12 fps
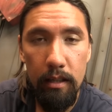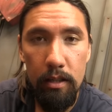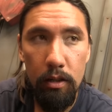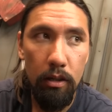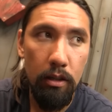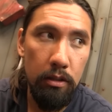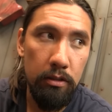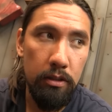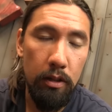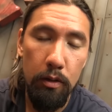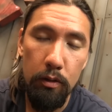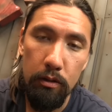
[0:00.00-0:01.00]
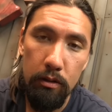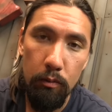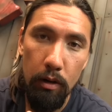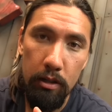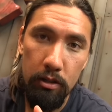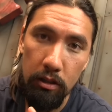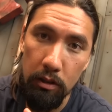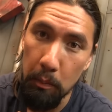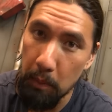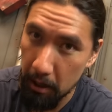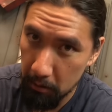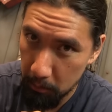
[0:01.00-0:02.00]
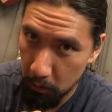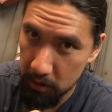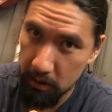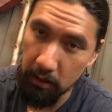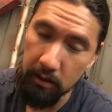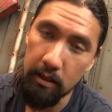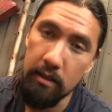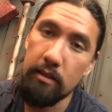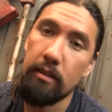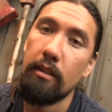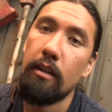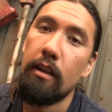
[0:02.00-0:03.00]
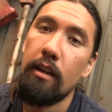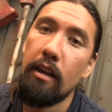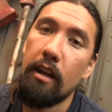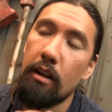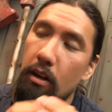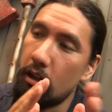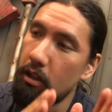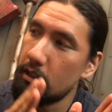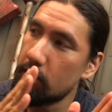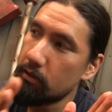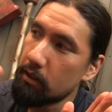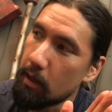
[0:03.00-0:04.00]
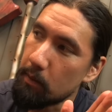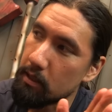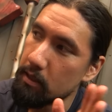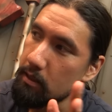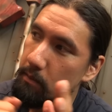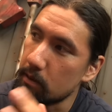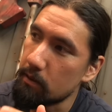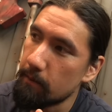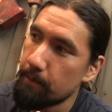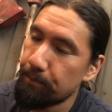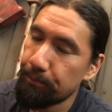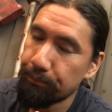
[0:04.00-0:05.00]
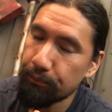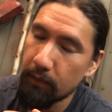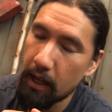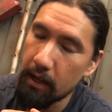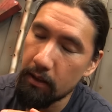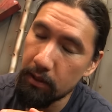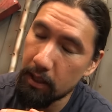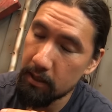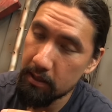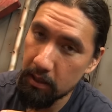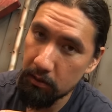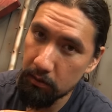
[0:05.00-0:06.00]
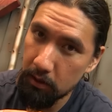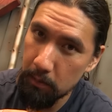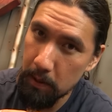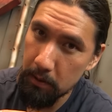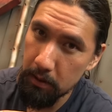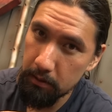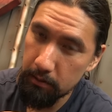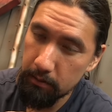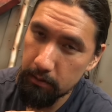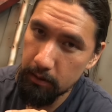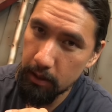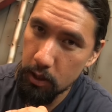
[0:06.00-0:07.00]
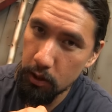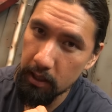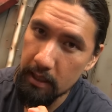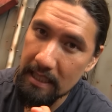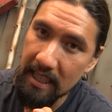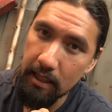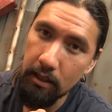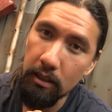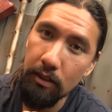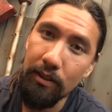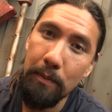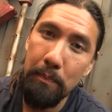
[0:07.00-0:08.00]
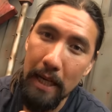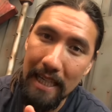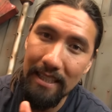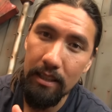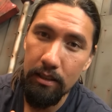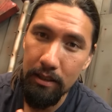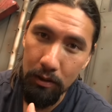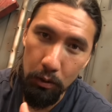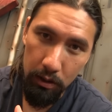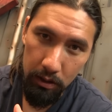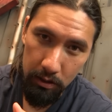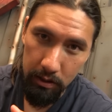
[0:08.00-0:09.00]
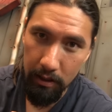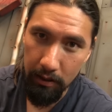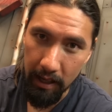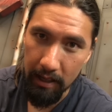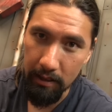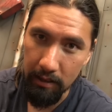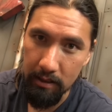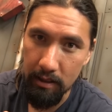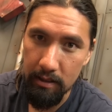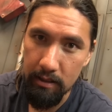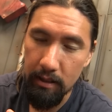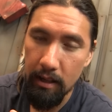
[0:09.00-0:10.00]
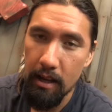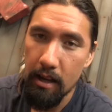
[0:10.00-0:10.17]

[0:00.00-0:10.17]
you could also watch all of the battle reports that exist in all the different gaming systems. And if you get a Silver Vault member, then you get to see all of the painting tutorials that exist.